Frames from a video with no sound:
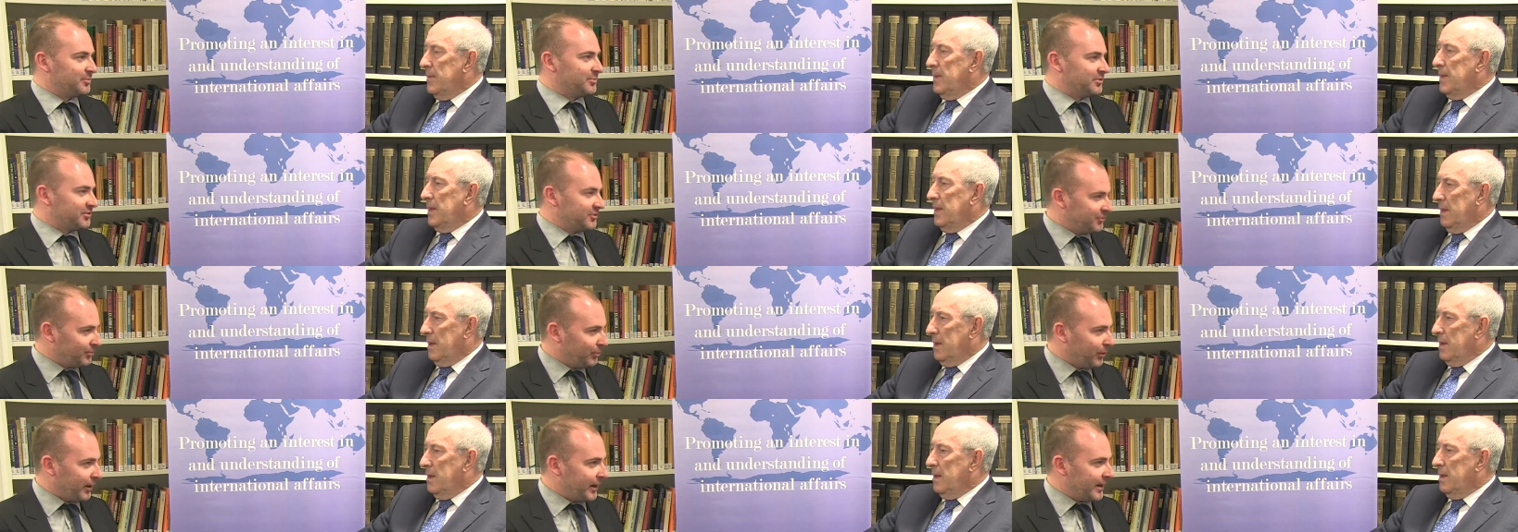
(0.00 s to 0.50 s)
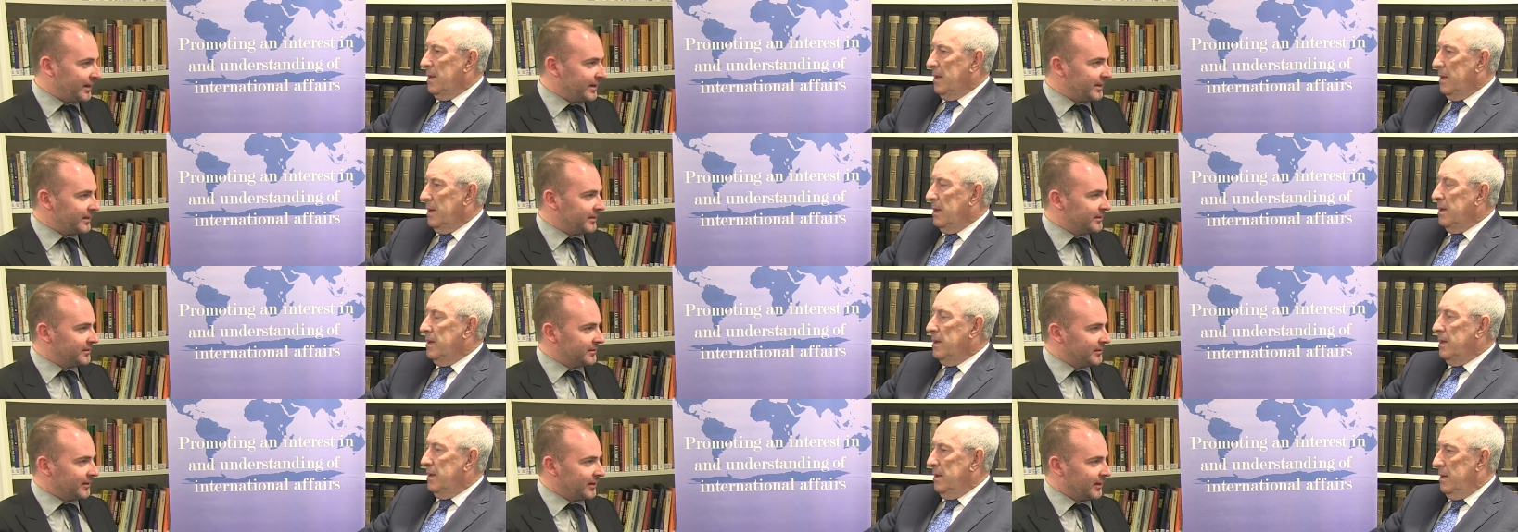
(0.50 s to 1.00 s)
Speaker 1: to
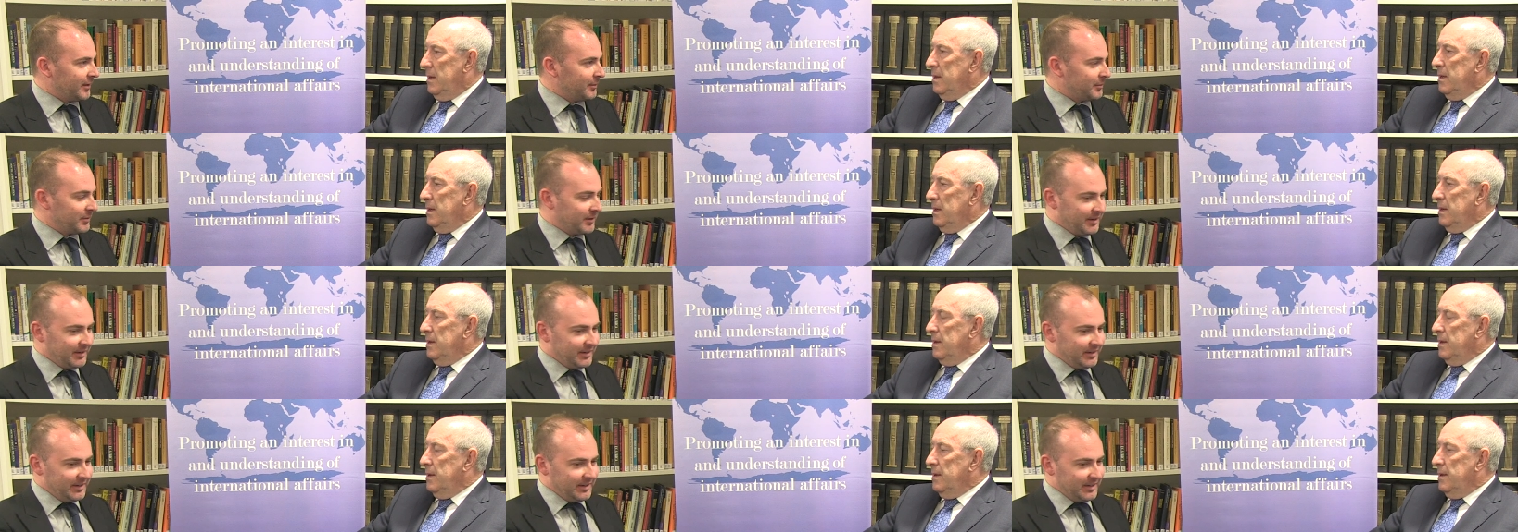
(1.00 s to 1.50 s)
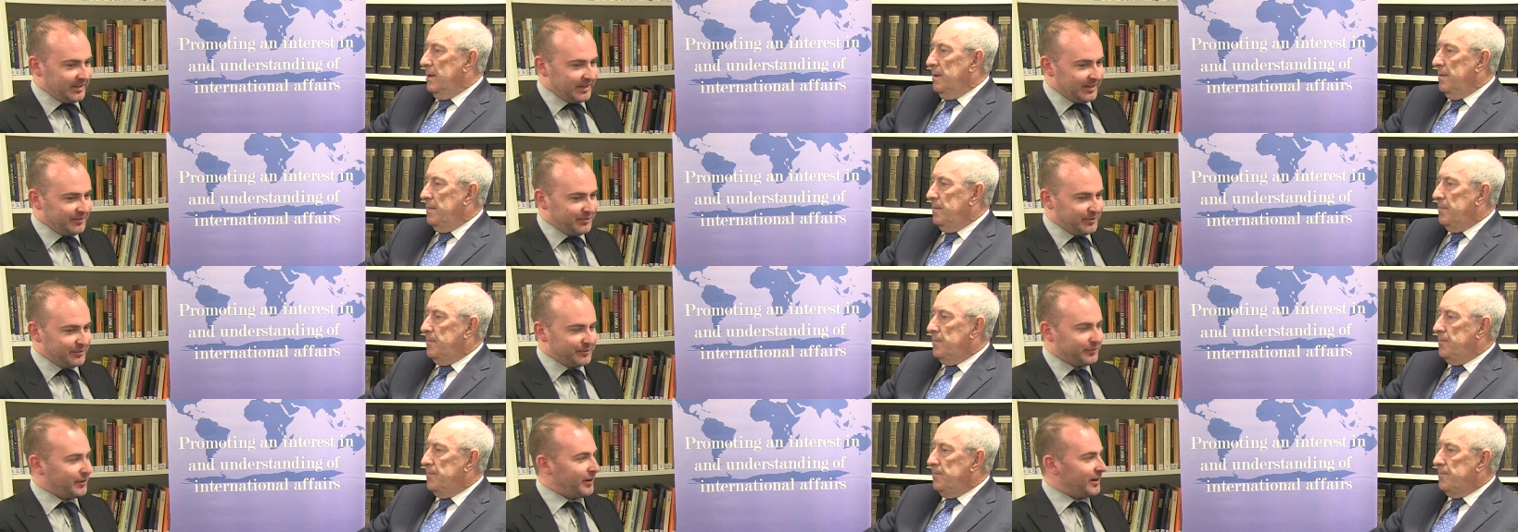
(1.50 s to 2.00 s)
persuade. Um,
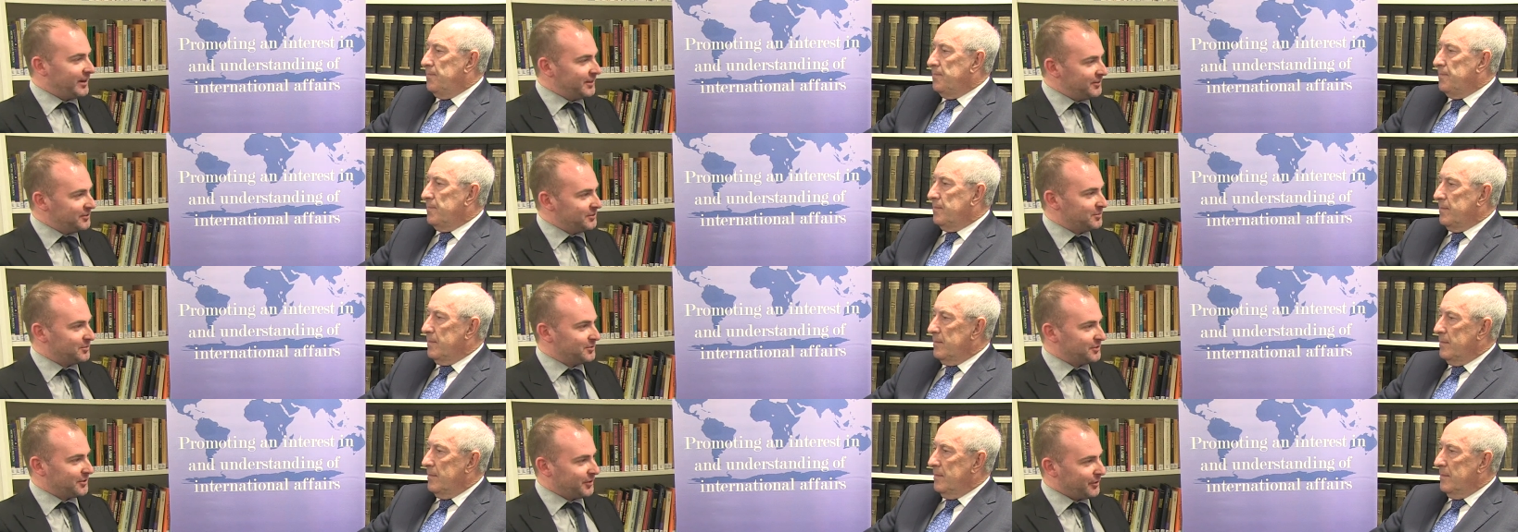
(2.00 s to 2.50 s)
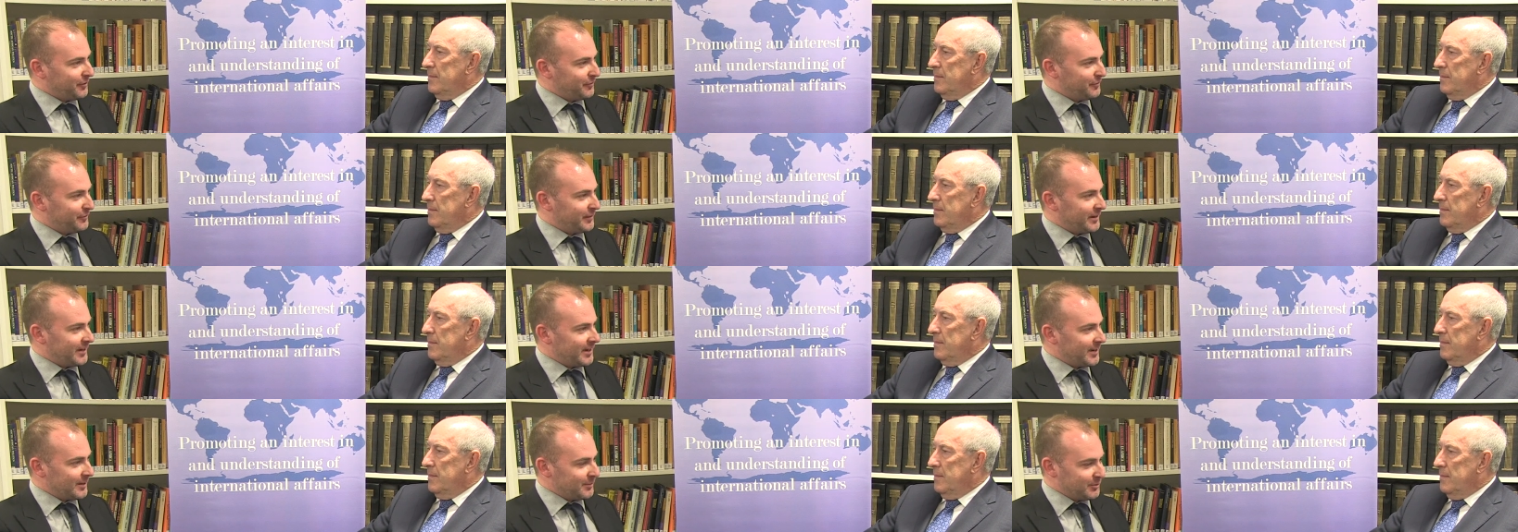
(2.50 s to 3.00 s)
if he finds
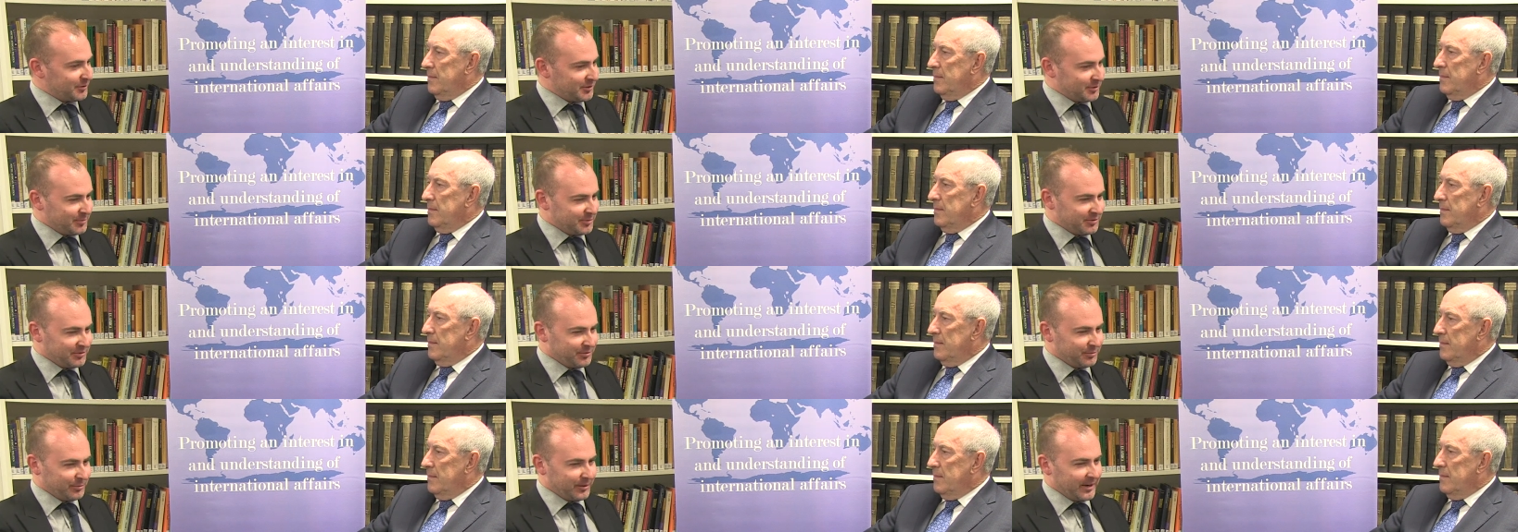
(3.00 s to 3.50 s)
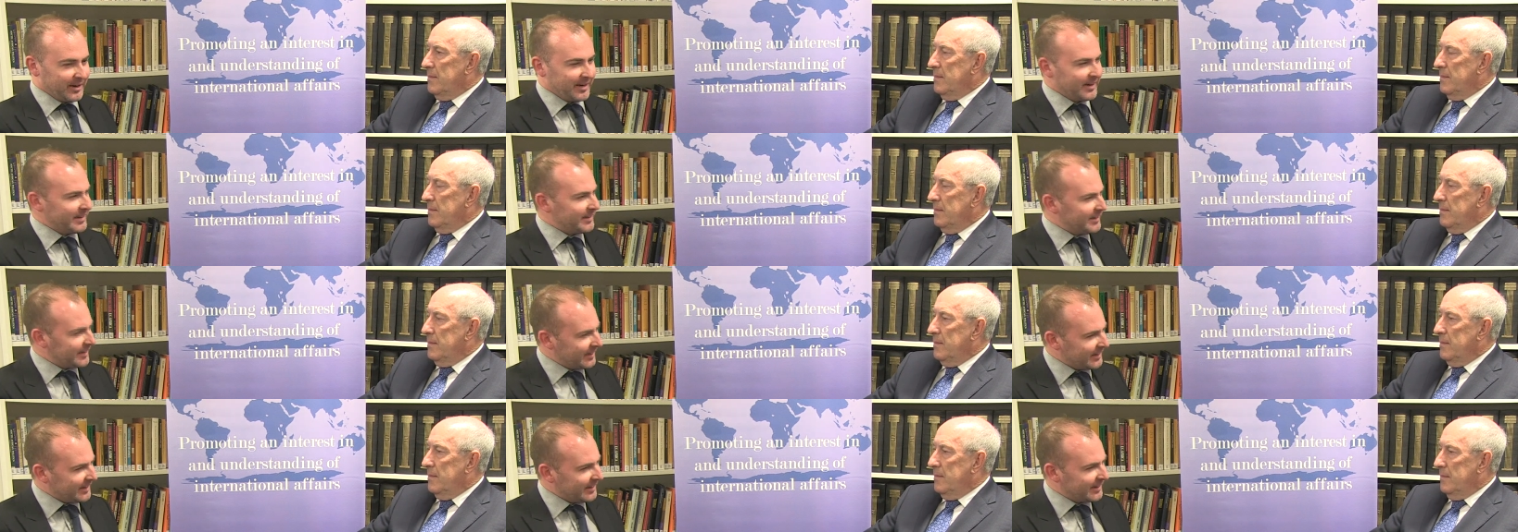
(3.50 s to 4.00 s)
himself unable to
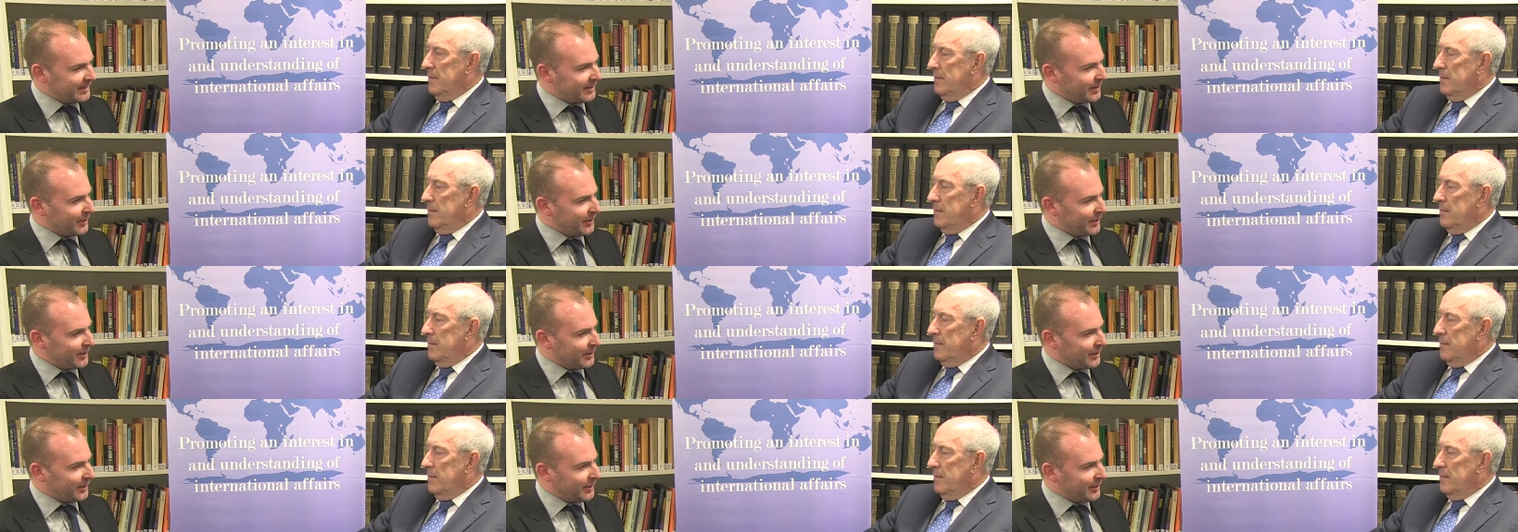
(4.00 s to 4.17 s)
persuade at,